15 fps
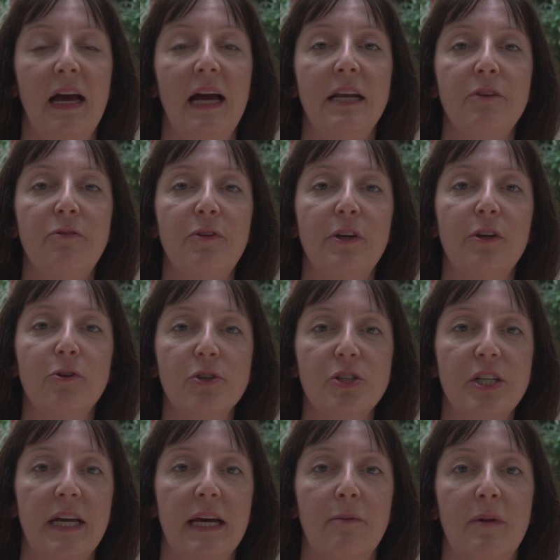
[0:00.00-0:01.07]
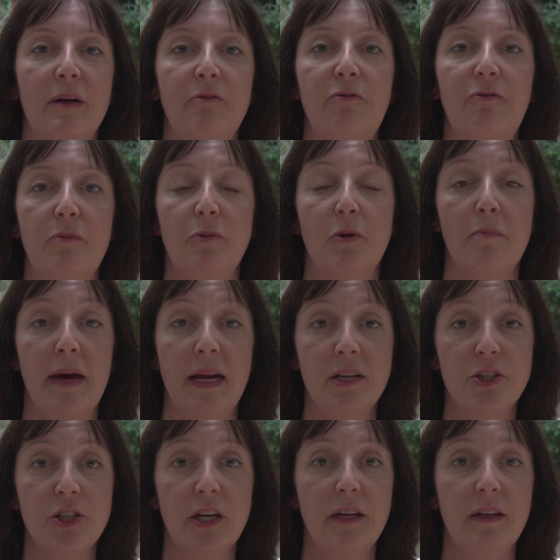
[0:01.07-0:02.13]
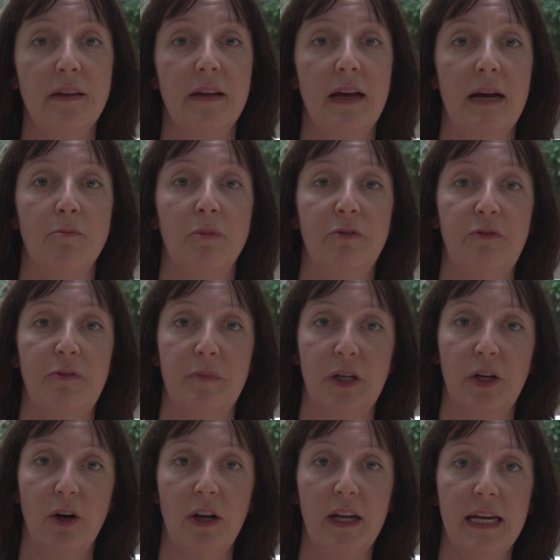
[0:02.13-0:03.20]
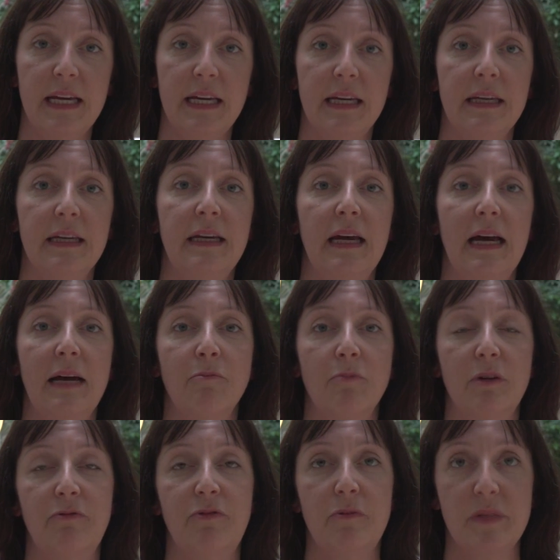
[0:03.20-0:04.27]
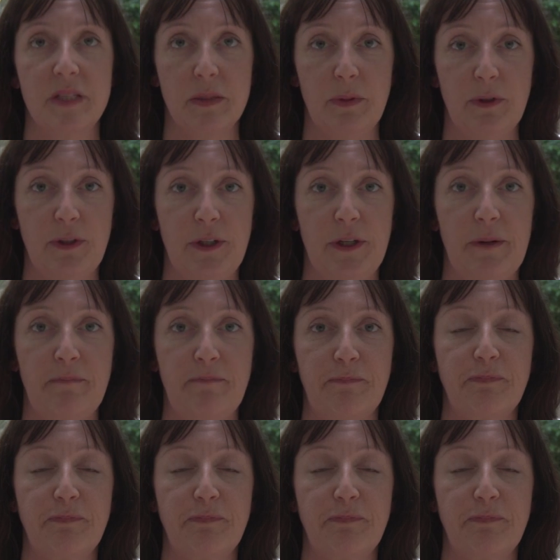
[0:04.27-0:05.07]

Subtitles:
And if you look to get one from your manager, and one from a colleague, and one from a subordinate.